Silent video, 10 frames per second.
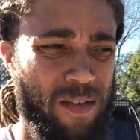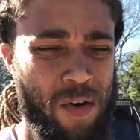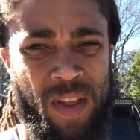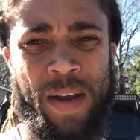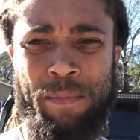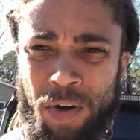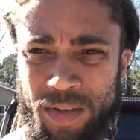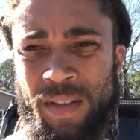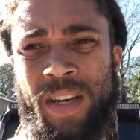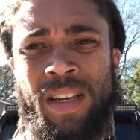on like
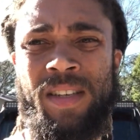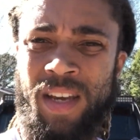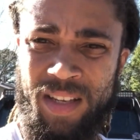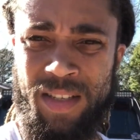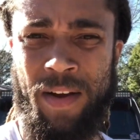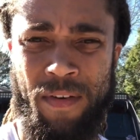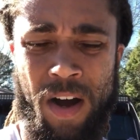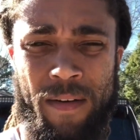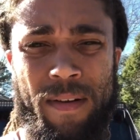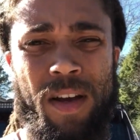bolts and things and getting stuff
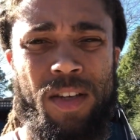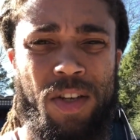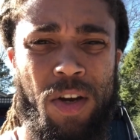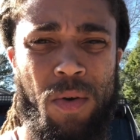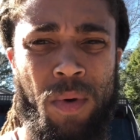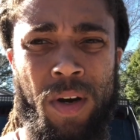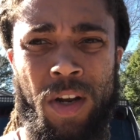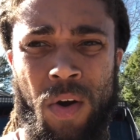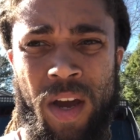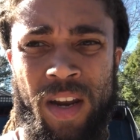off. So we're going
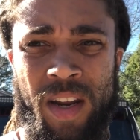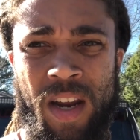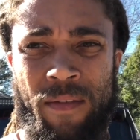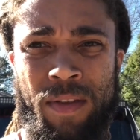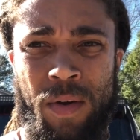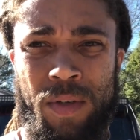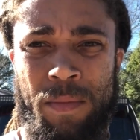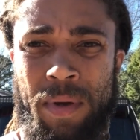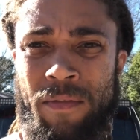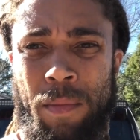to go ahead and hit everything with
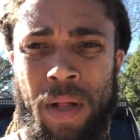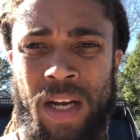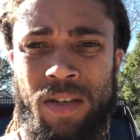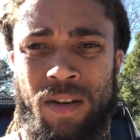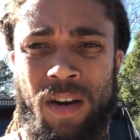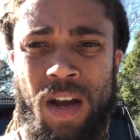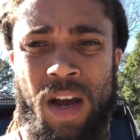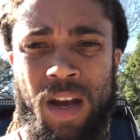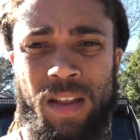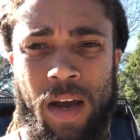some PB Blaster.
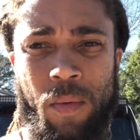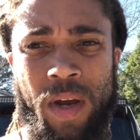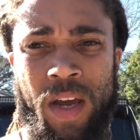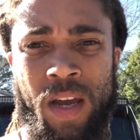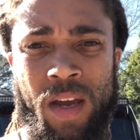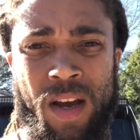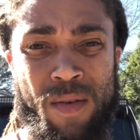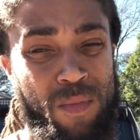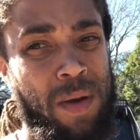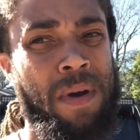That way
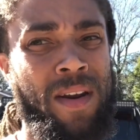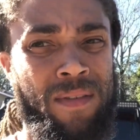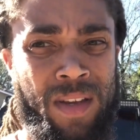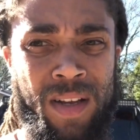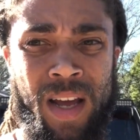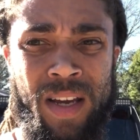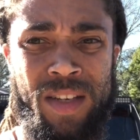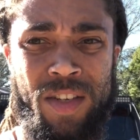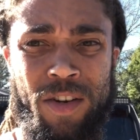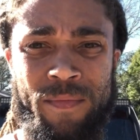we can make everything a lot
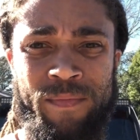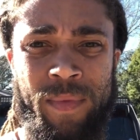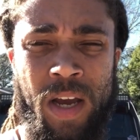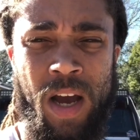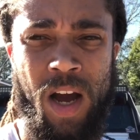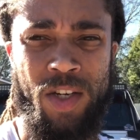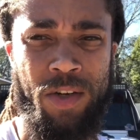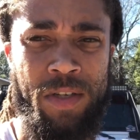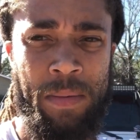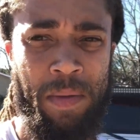easier. I'll
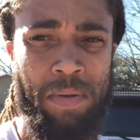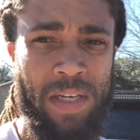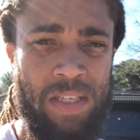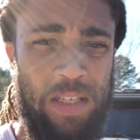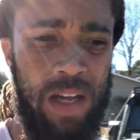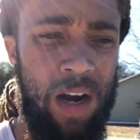show you some of the places